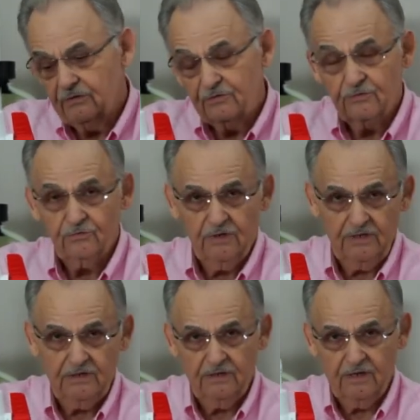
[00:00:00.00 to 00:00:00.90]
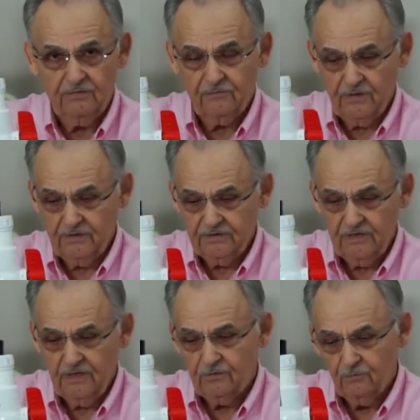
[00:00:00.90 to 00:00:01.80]
to a non-threaded
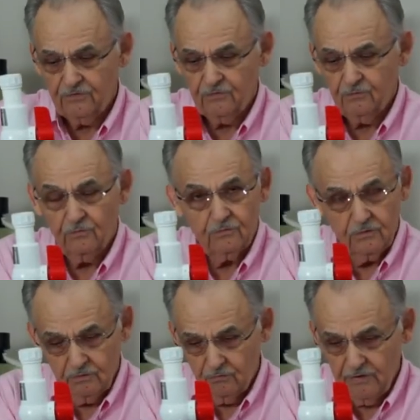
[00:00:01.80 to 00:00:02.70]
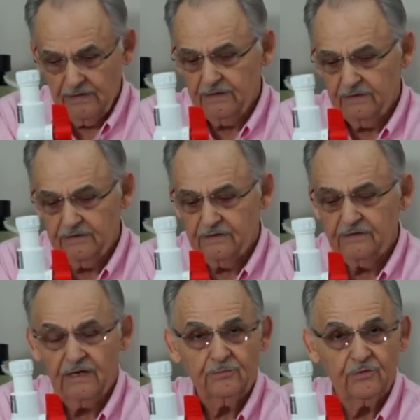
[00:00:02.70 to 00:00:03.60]
tank. With the ring and the
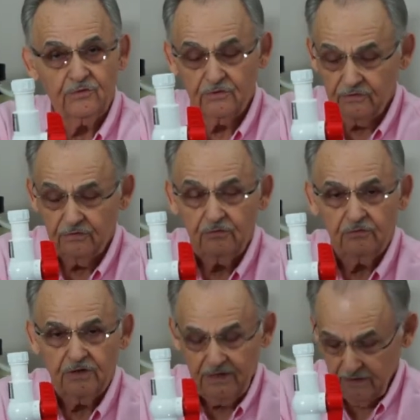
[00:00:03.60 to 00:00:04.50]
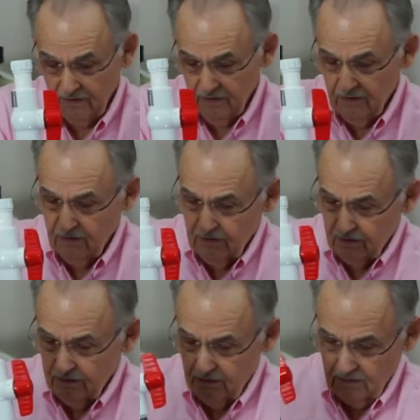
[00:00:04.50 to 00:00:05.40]
adapter you can do that.
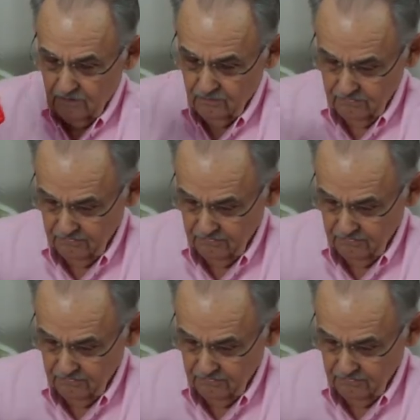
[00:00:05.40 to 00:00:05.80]
Now,